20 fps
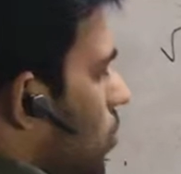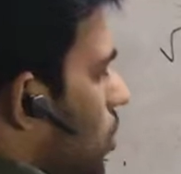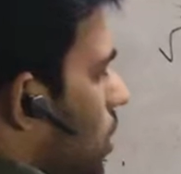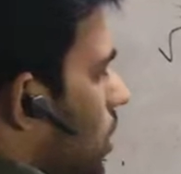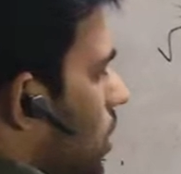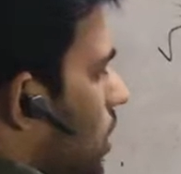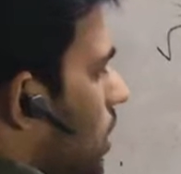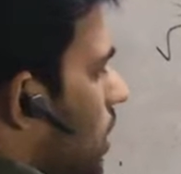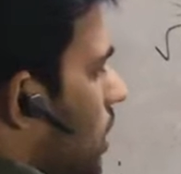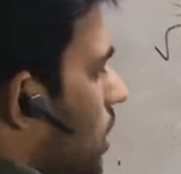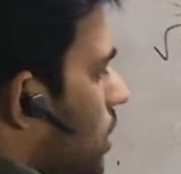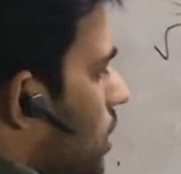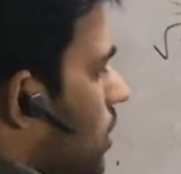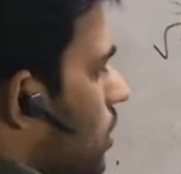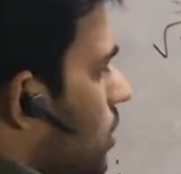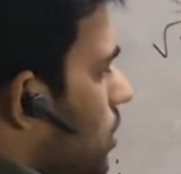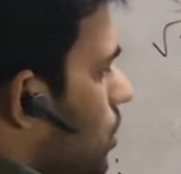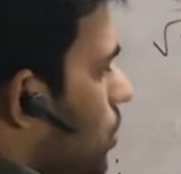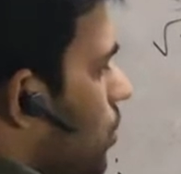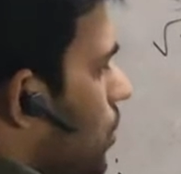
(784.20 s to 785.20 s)
what I
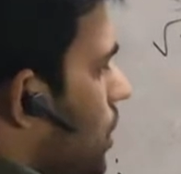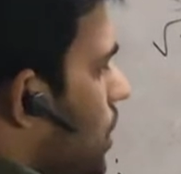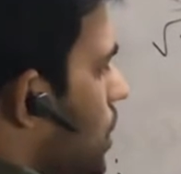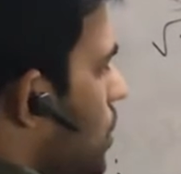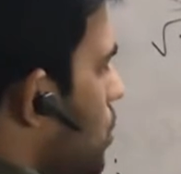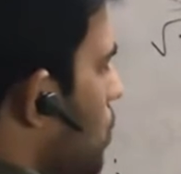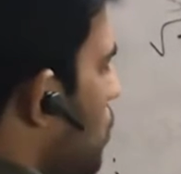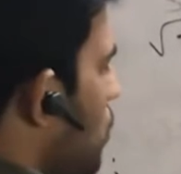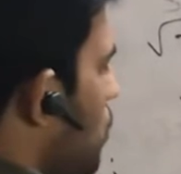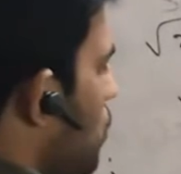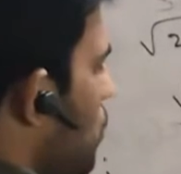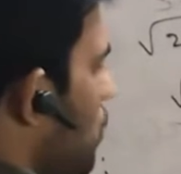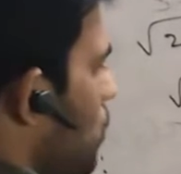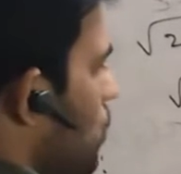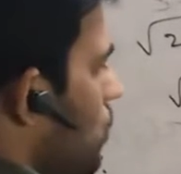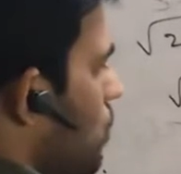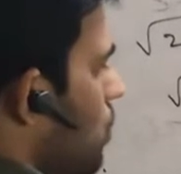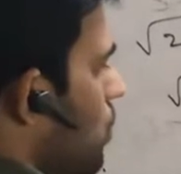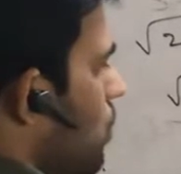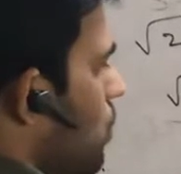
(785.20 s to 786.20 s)
can do is root
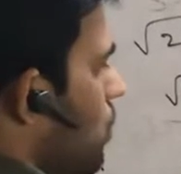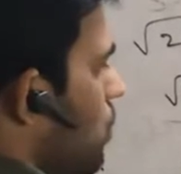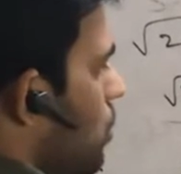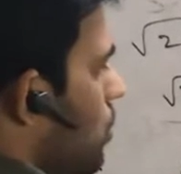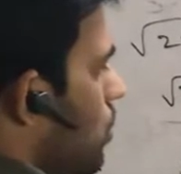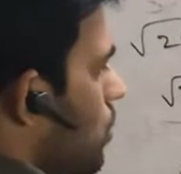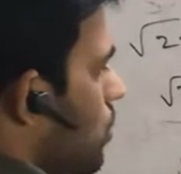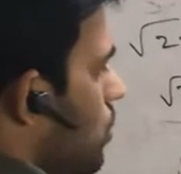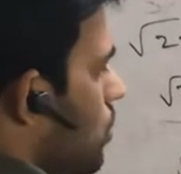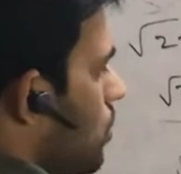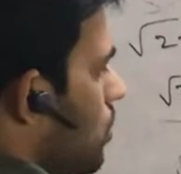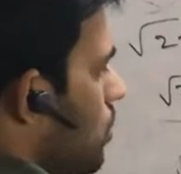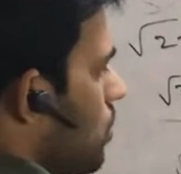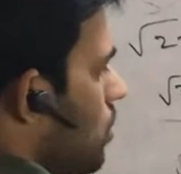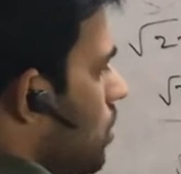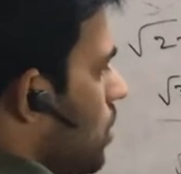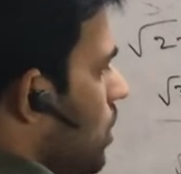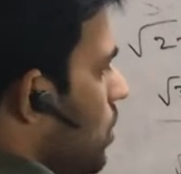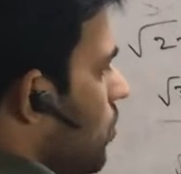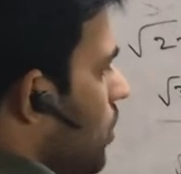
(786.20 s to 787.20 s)

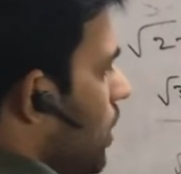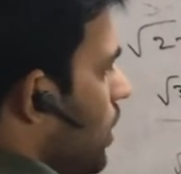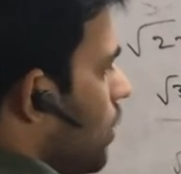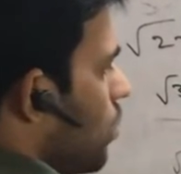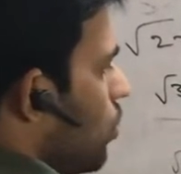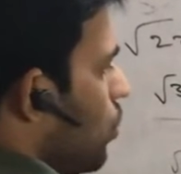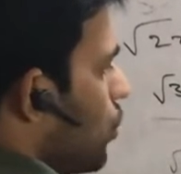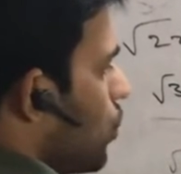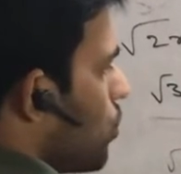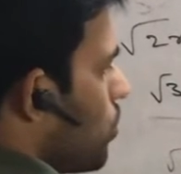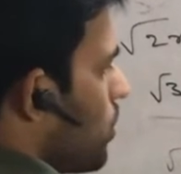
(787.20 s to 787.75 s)
3y equal to